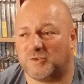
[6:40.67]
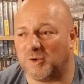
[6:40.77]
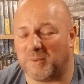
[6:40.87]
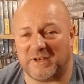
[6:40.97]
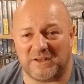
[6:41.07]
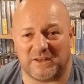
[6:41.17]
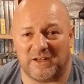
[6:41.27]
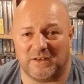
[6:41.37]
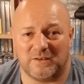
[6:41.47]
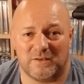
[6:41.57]
do
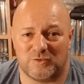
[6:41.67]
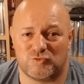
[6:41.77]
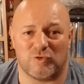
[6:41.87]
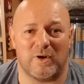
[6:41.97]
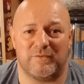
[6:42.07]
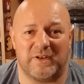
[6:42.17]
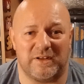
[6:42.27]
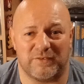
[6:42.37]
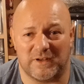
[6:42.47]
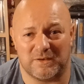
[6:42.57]
anything, drive
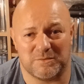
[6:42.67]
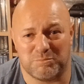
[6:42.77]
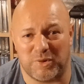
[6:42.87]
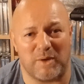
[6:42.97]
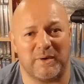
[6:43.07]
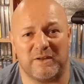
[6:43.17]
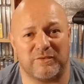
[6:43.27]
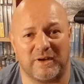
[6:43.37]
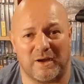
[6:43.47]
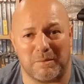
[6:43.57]
anything, blow
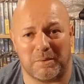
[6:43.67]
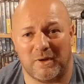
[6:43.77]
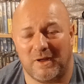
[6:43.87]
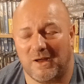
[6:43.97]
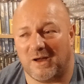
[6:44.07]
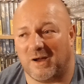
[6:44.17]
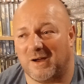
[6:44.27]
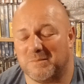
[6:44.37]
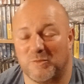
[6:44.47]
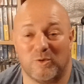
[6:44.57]
anything up,
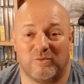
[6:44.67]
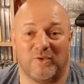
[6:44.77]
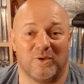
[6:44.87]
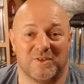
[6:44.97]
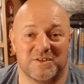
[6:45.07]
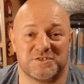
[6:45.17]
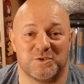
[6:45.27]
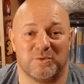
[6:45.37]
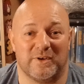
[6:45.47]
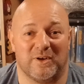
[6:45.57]
or follow the
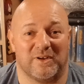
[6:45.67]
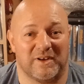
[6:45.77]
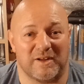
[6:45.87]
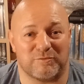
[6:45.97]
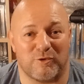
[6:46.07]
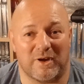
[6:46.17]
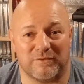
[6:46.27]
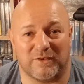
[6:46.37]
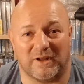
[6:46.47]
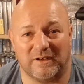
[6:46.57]
storyline and have
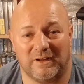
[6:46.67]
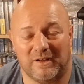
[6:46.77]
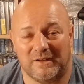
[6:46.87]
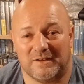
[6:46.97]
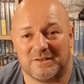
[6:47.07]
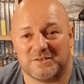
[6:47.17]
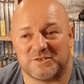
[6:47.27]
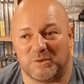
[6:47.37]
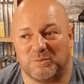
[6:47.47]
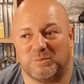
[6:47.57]
great fun.
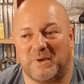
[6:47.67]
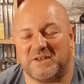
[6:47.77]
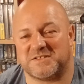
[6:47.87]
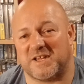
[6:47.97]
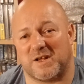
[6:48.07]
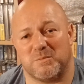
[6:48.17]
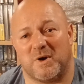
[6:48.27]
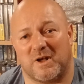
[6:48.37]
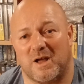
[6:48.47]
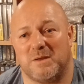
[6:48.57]
So when the second
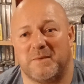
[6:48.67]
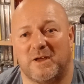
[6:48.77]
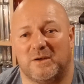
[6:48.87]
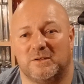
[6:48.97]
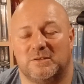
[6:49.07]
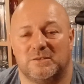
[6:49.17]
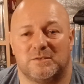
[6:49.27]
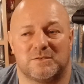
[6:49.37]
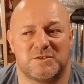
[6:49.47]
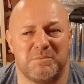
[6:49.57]
one came out,
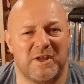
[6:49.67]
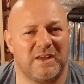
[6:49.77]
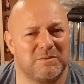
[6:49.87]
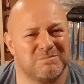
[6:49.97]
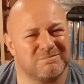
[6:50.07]
to me,